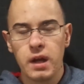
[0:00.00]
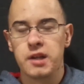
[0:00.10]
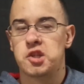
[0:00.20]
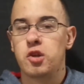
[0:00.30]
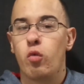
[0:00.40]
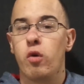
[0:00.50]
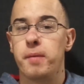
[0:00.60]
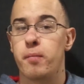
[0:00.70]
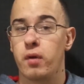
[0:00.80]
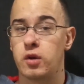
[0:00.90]
It still will
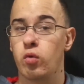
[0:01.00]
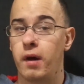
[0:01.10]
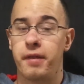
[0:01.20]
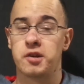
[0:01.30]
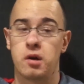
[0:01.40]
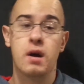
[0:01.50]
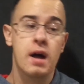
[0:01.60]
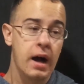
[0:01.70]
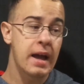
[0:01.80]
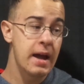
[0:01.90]
be pretty cool, I think. So
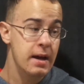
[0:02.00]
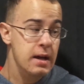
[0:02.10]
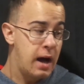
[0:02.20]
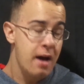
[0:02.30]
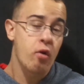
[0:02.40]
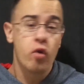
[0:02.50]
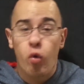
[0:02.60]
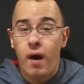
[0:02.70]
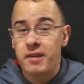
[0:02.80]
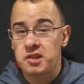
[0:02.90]
again, I don't know
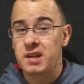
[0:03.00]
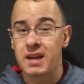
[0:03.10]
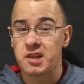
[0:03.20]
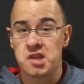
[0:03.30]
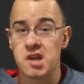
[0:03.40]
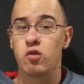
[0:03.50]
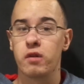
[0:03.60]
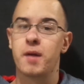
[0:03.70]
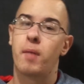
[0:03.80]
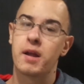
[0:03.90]
why this didn't get a sequel.
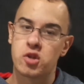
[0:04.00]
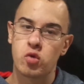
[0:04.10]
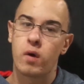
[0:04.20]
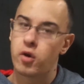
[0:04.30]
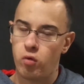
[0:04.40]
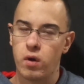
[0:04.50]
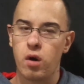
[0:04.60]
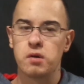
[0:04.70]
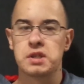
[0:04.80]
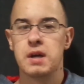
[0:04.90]
They might do one. Who
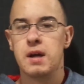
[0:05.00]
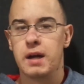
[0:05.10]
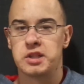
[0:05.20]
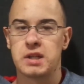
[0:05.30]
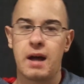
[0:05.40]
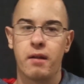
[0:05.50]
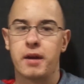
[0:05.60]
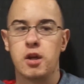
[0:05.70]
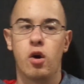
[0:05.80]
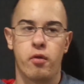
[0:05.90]
knows? It's not
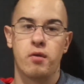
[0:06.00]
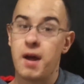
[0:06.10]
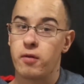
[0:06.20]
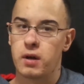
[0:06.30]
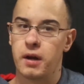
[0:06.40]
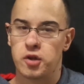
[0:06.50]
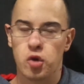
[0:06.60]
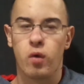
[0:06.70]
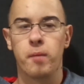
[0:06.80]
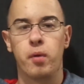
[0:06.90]
like you know they're never going to do
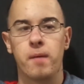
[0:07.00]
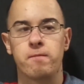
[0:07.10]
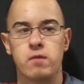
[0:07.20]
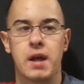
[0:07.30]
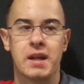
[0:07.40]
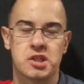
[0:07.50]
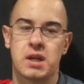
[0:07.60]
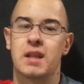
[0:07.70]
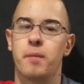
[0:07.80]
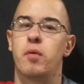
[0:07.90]
one, but it isn't
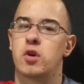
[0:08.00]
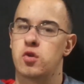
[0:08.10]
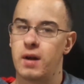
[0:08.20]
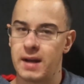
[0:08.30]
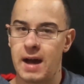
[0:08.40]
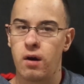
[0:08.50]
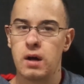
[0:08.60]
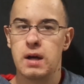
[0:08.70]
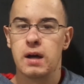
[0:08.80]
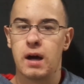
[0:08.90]
in the books right now.
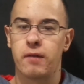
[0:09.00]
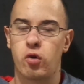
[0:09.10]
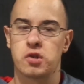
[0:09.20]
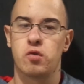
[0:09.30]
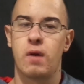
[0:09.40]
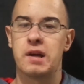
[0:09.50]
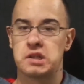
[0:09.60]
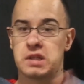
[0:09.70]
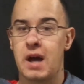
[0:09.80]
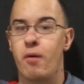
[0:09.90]
Uh, of course, the Rise of
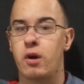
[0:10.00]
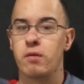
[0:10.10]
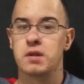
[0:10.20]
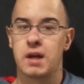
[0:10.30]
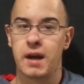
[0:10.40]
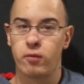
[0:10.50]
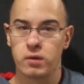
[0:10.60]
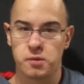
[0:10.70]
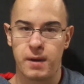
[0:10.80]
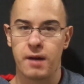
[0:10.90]
Skywalker is on
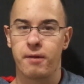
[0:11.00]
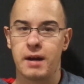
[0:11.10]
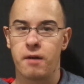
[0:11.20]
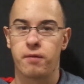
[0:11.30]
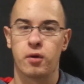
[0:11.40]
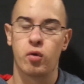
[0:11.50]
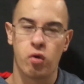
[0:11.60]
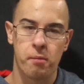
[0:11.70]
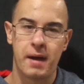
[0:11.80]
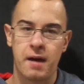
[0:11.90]
everyone's mind right now, for good
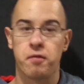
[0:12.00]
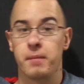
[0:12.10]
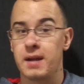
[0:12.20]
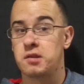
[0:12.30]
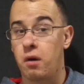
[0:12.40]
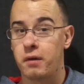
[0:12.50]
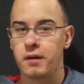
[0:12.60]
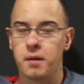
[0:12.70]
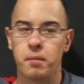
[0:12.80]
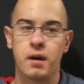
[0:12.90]
or bad. For me, it's all
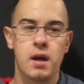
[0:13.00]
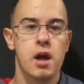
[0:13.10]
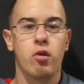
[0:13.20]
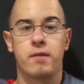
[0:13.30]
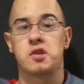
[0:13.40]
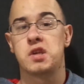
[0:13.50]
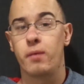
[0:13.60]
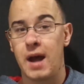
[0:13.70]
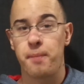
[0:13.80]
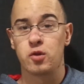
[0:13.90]
good, but we'll have to see
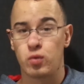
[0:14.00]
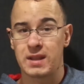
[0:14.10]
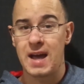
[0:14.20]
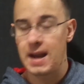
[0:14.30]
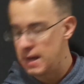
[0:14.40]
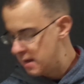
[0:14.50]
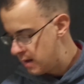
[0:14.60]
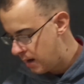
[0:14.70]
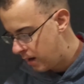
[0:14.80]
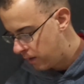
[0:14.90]
what happens with that
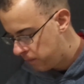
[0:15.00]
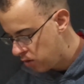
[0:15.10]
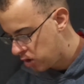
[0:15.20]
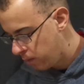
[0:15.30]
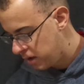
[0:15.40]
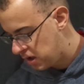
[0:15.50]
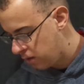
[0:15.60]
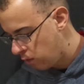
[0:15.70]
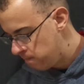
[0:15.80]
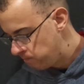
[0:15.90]
uh, in the future with a
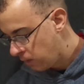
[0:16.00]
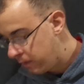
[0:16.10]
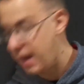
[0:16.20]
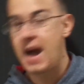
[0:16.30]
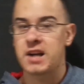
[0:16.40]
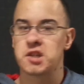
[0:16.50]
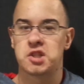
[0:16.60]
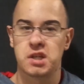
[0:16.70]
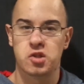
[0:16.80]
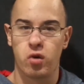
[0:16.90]
sequel the action
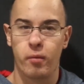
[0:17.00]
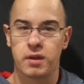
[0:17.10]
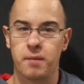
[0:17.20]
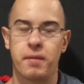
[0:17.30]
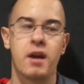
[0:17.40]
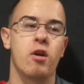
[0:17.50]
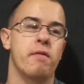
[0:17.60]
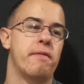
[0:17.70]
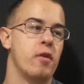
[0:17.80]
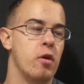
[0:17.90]
scenes going with them. They are
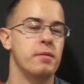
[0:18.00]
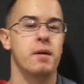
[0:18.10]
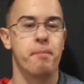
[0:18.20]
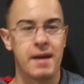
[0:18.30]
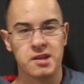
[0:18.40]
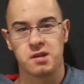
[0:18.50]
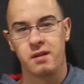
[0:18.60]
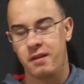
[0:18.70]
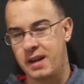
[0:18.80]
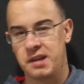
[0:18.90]
filmed amazingly,
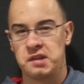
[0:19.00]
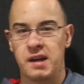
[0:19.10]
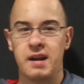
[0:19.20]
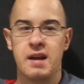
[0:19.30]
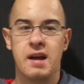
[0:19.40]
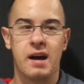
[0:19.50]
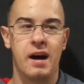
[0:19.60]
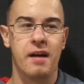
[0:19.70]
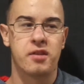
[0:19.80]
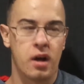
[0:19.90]
like I said.
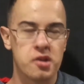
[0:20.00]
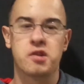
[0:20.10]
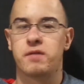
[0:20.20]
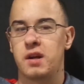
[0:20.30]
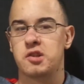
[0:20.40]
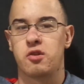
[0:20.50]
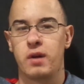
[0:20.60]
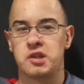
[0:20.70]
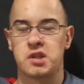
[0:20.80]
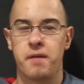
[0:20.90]
Uh, tons of tons of
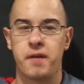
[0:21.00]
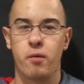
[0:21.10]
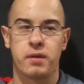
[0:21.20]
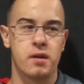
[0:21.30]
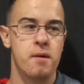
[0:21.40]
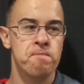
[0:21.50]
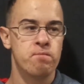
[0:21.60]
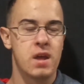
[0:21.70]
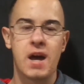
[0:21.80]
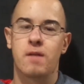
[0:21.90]
great stuff here with the,
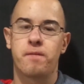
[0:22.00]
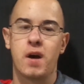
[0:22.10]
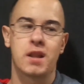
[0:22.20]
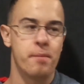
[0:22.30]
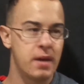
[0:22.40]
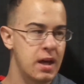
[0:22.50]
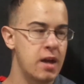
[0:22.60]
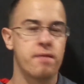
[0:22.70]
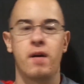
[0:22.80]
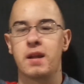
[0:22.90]
the end fight, the
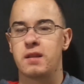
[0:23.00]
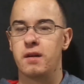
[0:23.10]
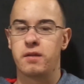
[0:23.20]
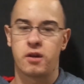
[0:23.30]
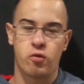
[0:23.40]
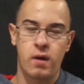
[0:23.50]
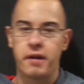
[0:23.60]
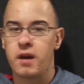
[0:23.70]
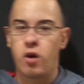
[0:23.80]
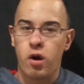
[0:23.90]
beginning fight, the, the
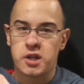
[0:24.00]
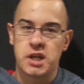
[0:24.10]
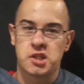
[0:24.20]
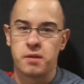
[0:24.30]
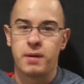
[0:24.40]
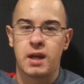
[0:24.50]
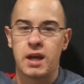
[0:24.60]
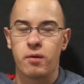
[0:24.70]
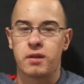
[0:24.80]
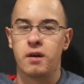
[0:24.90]
Corellian car chase in the
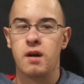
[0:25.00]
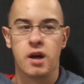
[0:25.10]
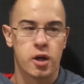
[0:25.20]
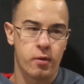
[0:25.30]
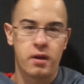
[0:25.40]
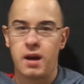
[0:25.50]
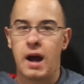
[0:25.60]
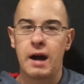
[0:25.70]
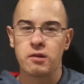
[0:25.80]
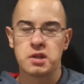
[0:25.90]
beginning with the Corellian
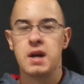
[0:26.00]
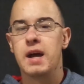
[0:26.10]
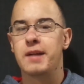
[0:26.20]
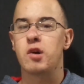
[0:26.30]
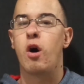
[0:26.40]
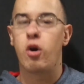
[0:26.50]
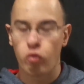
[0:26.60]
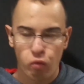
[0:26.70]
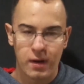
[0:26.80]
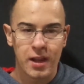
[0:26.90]
hounds. It's
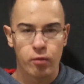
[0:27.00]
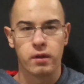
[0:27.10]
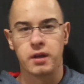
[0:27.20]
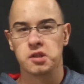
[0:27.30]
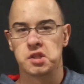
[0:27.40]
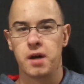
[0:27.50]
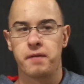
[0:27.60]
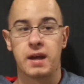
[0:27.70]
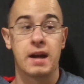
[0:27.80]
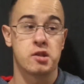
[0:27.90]
all really, really good stuff.
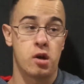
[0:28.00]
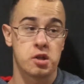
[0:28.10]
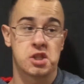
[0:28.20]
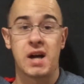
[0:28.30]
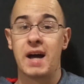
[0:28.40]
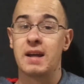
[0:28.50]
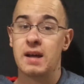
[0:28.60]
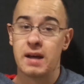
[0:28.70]
And again, it's all shot